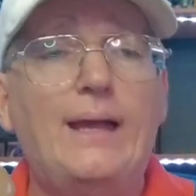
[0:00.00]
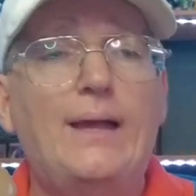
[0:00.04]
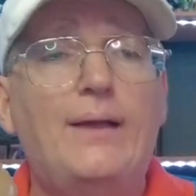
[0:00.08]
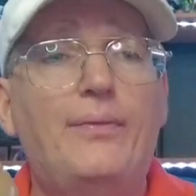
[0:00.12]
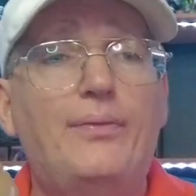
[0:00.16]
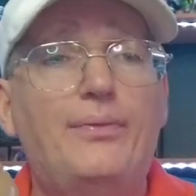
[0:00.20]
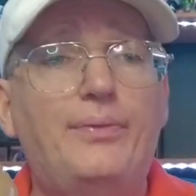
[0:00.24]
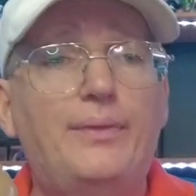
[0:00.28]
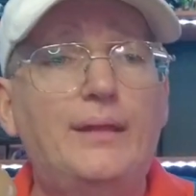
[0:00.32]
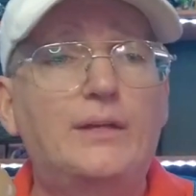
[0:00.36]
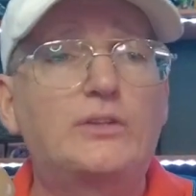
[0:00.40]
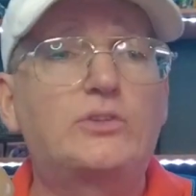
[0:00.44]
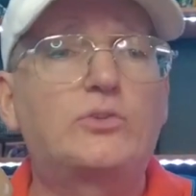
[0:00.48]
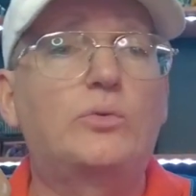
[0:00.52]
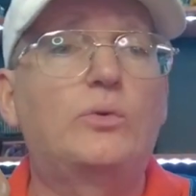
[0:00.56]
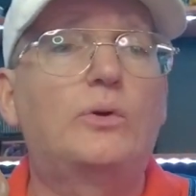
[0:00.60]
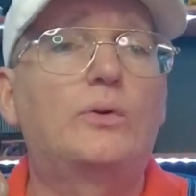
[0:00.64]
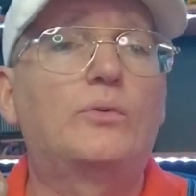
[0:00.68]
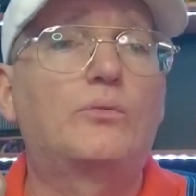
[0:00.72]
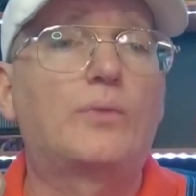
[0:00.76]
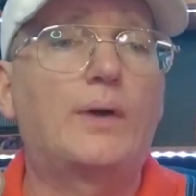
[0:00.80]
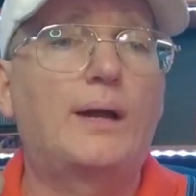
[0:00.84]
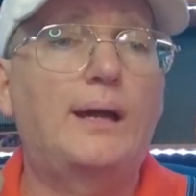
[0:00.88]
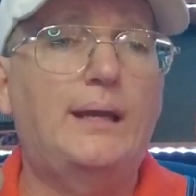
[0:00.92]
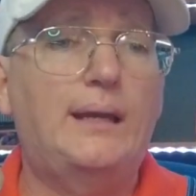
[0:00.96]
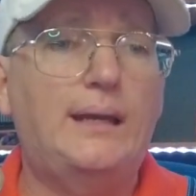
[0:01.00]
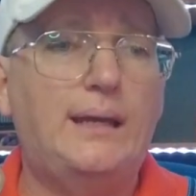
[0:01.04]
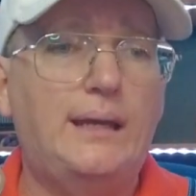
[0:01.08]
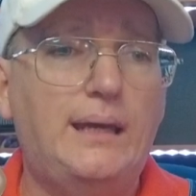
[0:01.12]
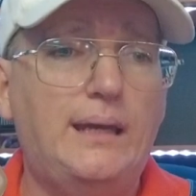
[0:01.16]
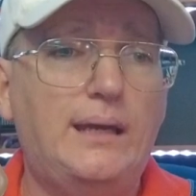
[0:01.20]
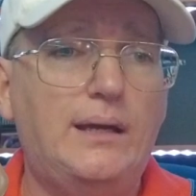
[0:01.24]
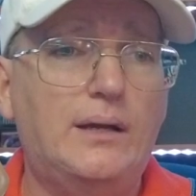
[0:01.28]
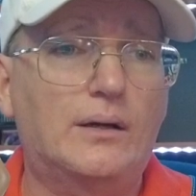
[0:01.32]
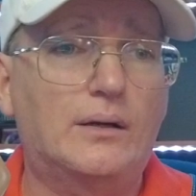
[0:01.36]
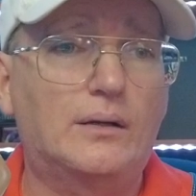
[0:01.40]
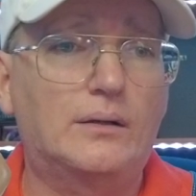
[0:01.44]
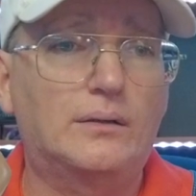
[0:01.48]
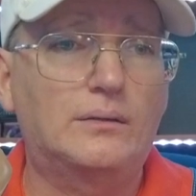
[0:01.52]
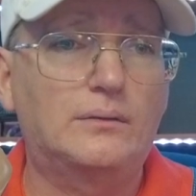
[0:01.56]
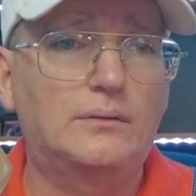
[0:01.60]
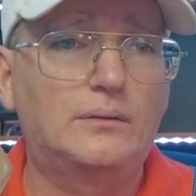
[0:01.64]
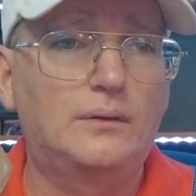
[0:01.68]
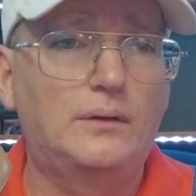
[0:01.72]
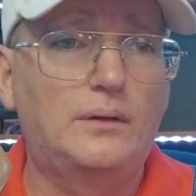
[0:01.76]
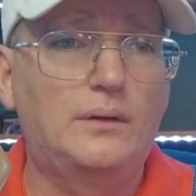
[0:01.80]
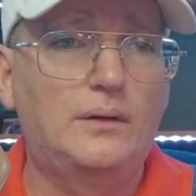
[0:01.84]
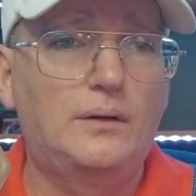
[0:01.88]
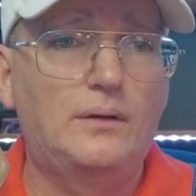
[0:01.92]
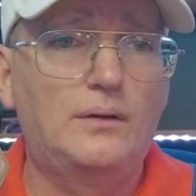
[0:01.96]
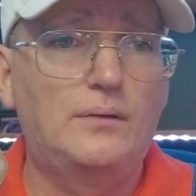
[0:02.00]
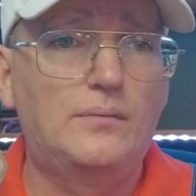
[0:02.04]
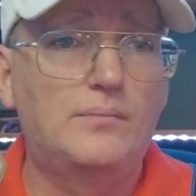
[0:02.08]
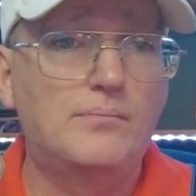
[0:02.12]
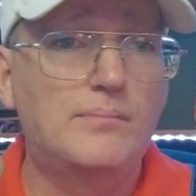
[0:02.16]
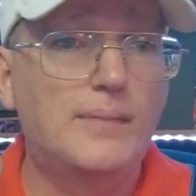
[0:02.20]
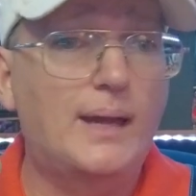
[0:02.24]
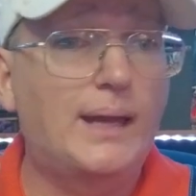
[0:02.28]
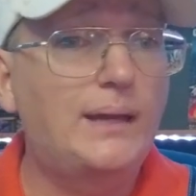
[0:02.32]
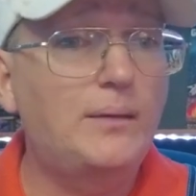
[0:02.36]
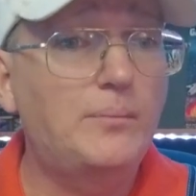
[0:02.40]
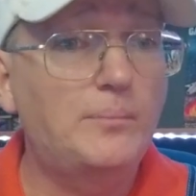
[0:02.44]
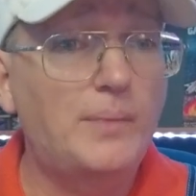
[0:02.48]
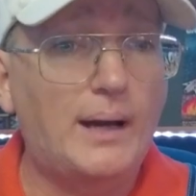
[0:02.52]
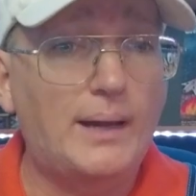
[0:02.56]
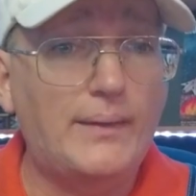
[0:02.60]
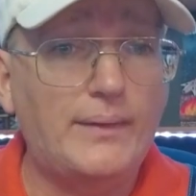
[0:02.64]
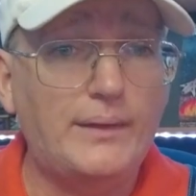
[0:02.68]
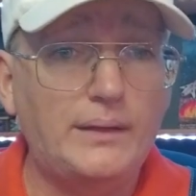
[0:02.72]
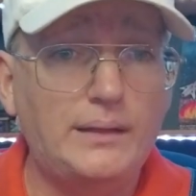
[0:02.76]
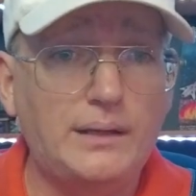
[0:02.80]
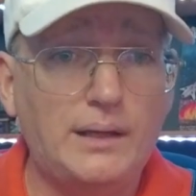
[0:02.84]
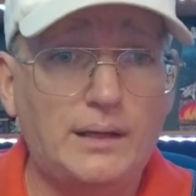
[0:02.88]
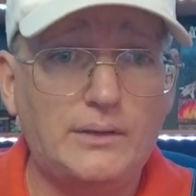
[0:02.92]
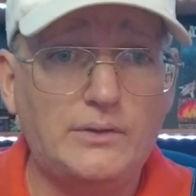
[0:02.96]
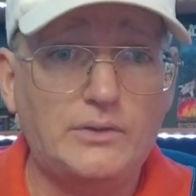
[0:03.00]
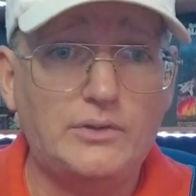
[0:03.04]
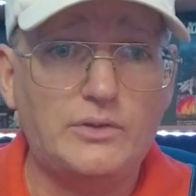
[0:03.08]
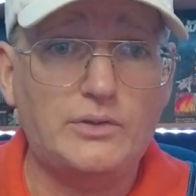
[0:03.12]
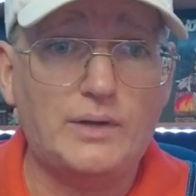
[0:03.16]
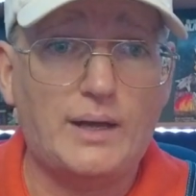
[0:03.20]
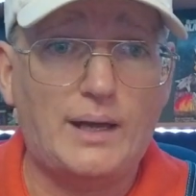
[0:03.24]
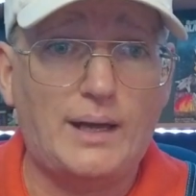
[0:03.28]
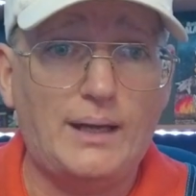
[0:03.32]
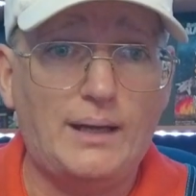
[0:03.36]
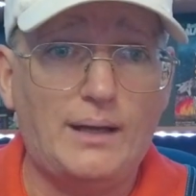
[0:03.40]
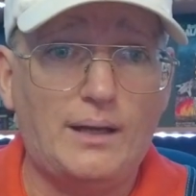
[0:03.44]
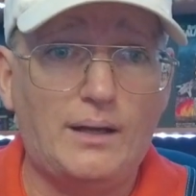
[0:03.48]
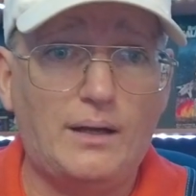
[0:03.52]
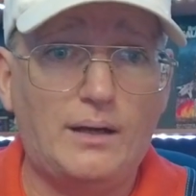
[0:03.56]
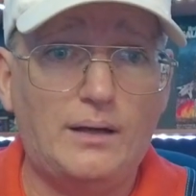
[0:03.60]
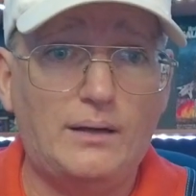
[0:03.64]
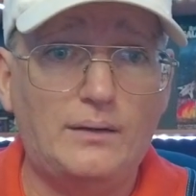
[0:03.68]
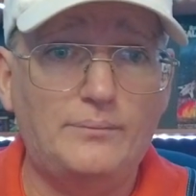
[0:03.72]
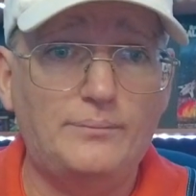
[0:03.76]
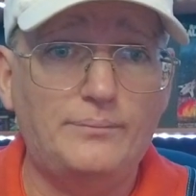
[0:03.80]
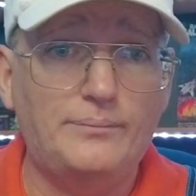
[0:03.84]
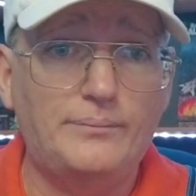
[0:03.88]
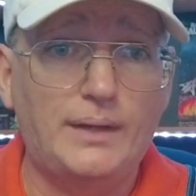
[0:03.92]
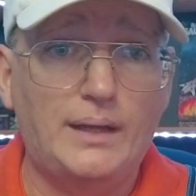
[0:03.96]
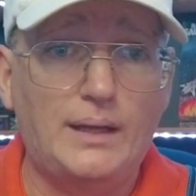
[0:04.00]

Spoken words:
this one right here, made by the Dutch Cylon,